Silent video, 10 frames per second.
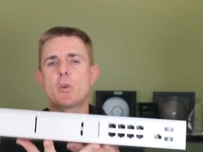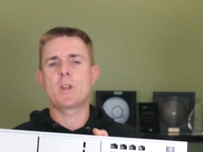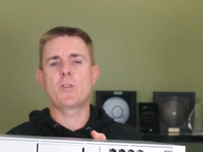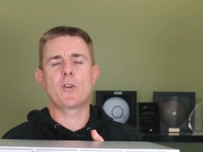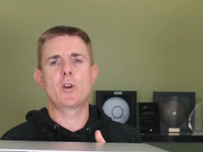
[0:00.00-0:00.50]

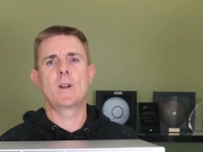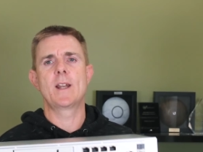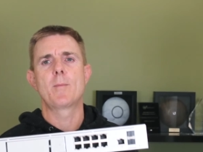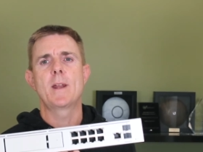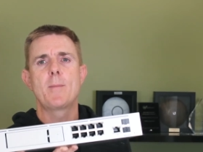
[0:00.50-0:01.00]
talk you through a
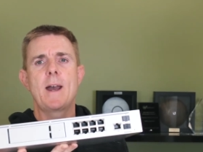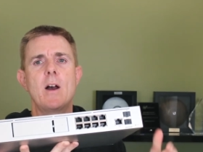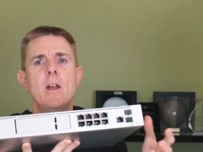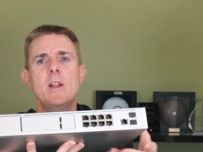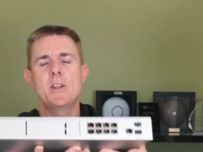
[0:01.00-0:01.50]
little bit
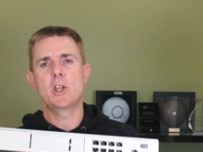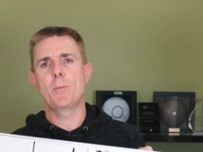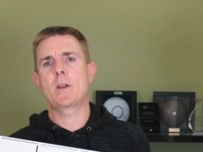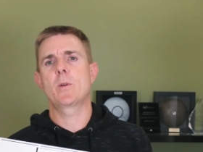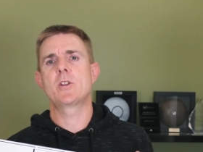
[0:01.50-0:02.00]
about the
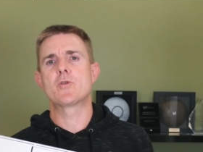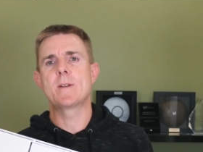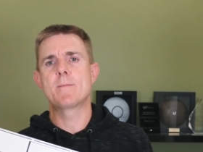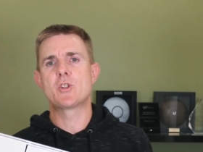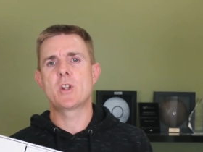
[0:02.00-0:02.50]
Ubiquiti
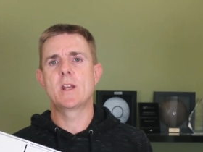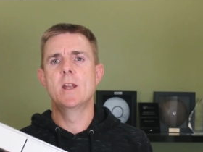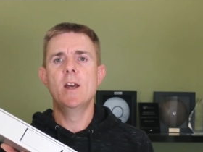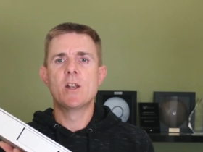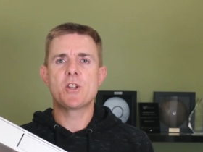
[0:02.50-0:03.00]
Dream Machine.
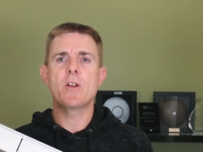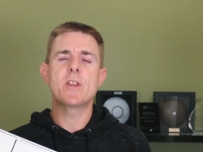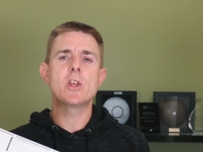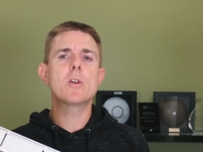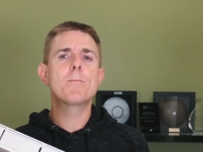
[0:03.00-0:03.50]
So
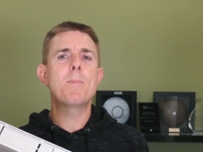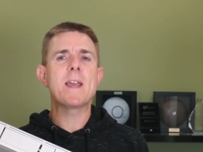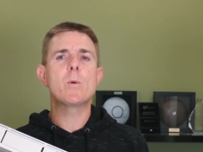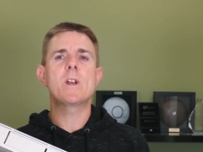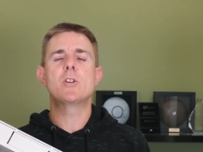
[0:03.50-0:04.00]
the
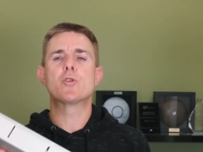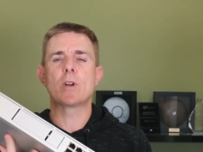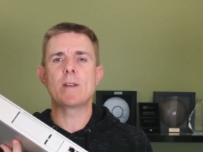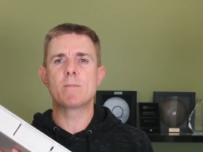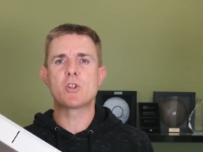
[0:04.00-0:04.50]
Ubiquiti
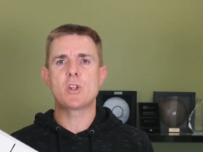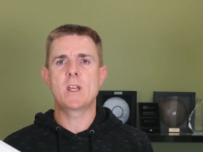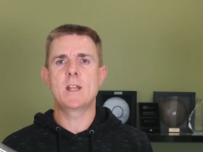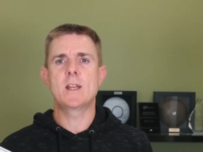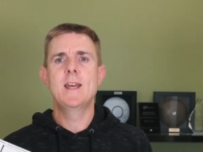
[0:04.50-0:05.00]
Dream
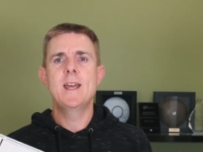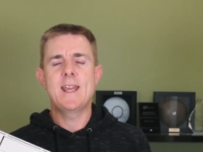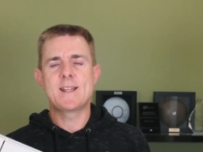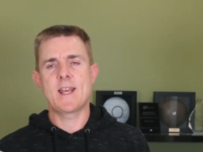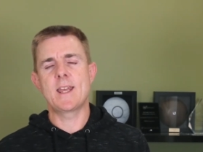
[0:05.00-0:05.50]
Machine
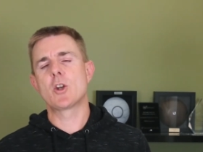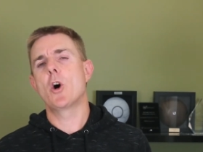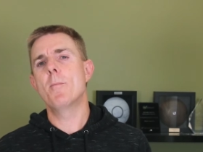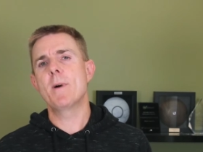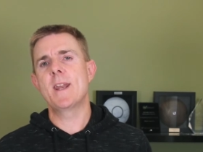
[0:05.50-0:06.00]
is a
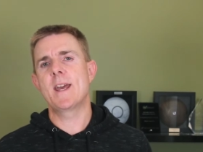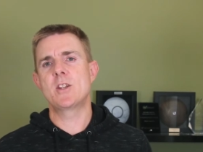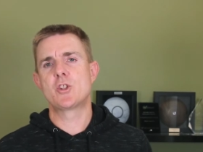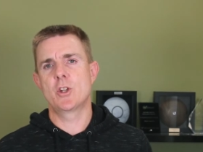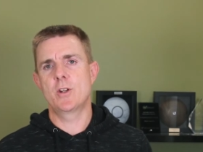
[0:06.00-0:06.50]

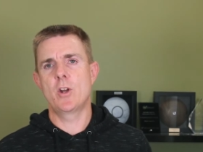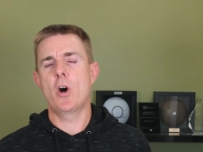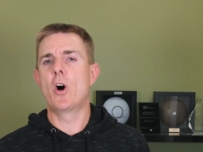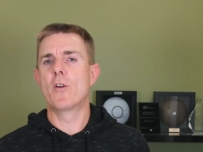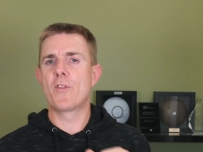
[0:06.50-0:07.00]
combination
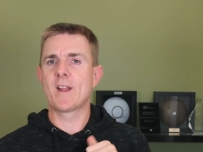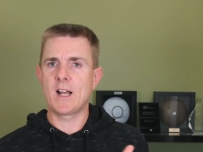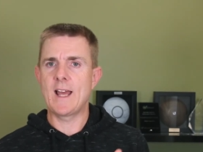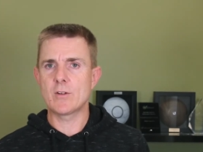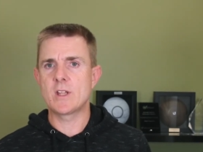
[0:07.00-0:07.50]
of the
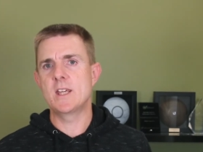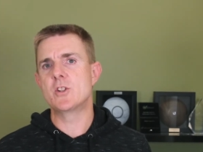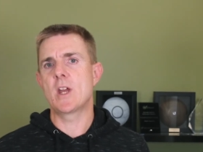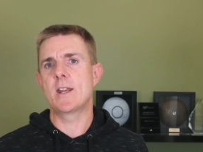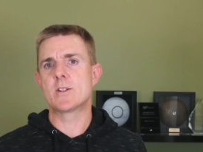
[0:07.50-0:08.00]
Cloud Key
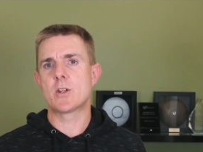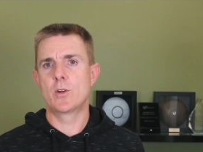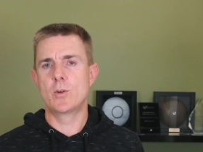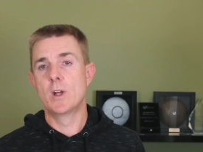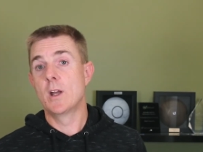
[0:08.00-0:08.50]
Gen
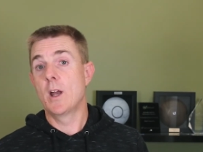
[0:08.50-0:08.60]
2